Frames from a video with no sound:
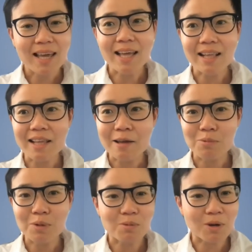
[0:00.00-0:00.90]
and then
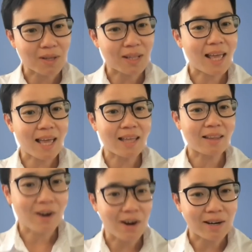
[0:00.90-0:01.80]
we will
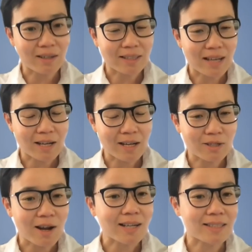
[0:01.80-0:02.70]
end our uh,
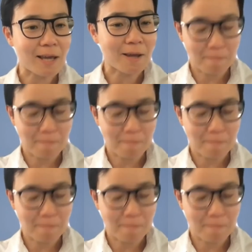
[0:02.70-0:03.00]
talk today.